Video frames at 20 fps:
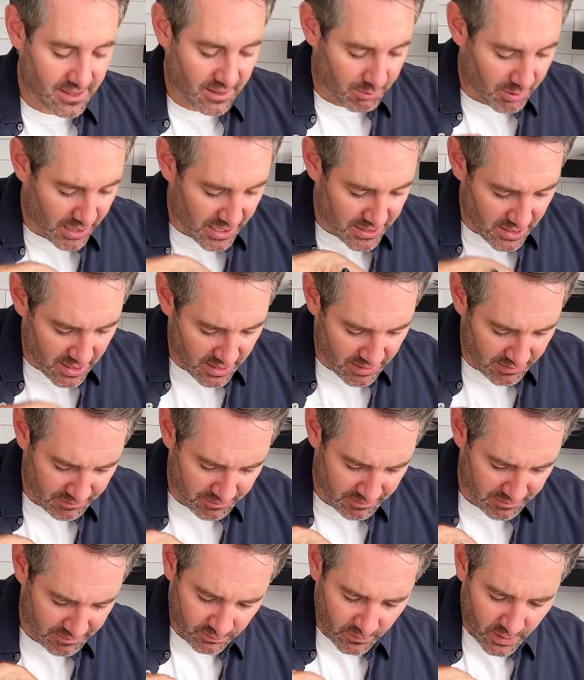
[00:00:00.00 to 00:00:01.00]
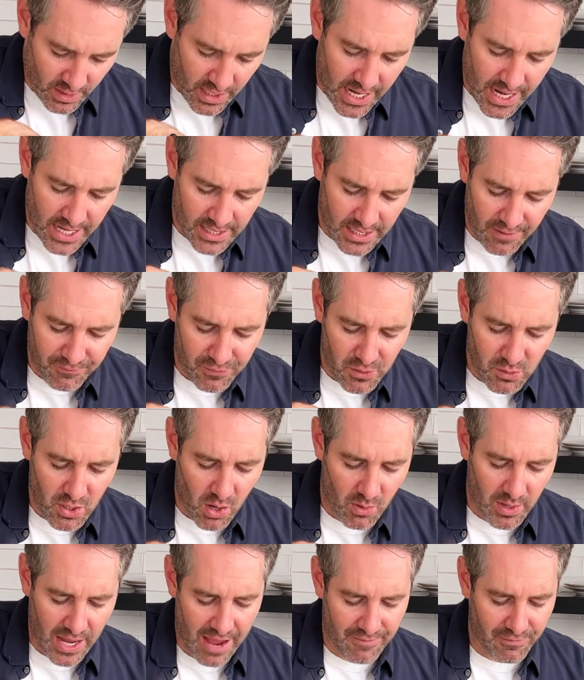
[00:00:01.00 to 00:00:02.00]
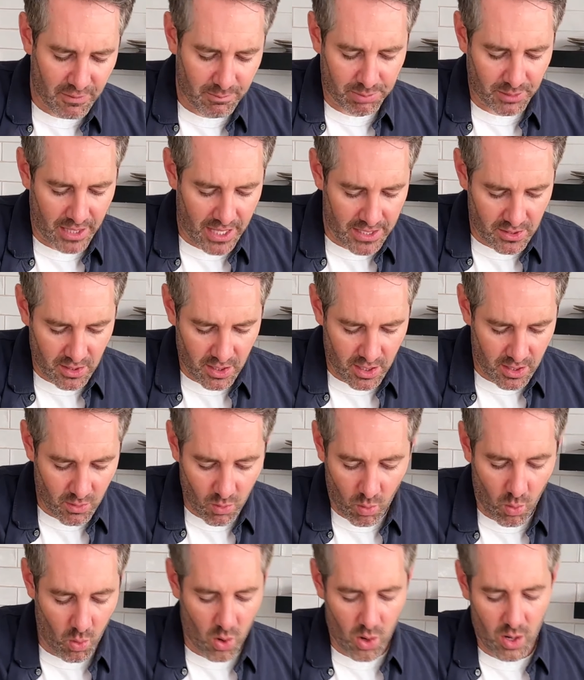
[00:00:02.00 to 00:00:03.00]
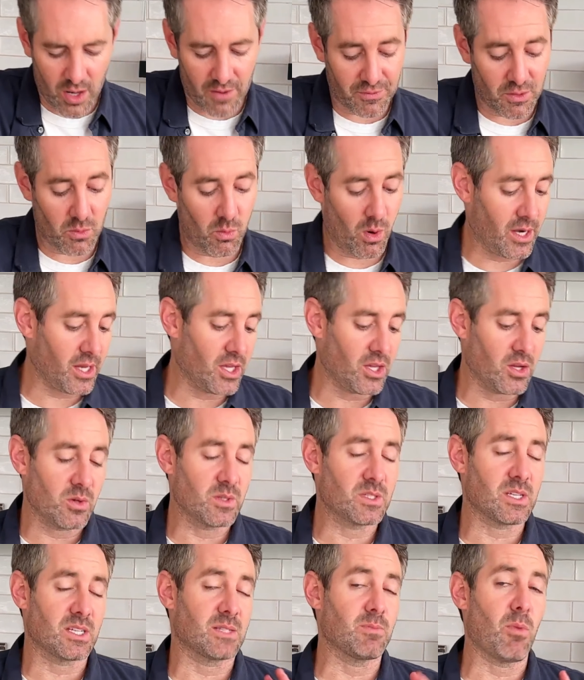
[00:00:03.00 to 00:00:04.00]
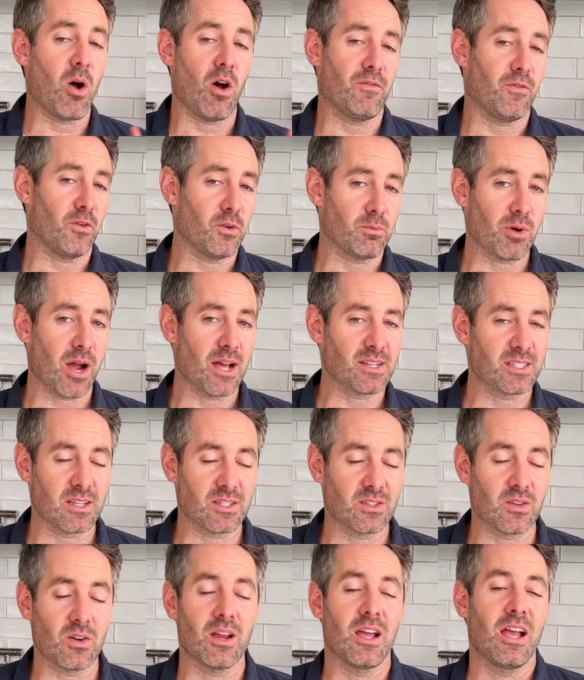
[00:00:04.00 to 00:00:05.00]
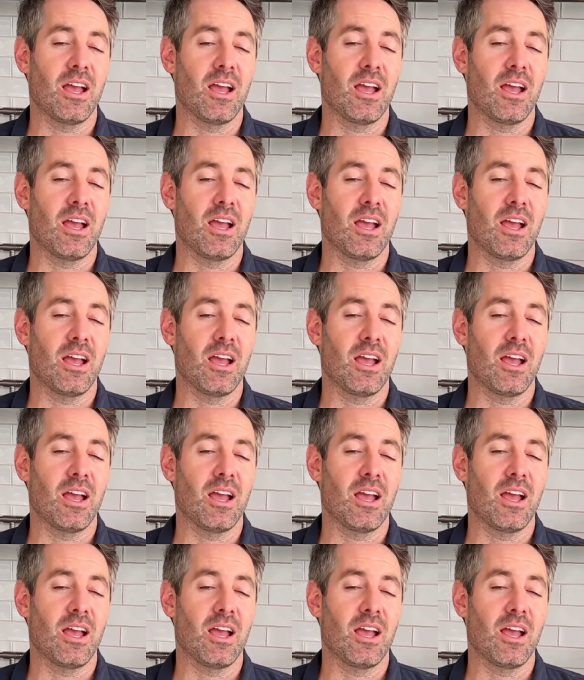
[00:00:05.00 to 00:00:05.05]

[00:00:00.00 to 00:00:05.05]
of the blender. And if you don't have a blender or if you wanna use a small food processor,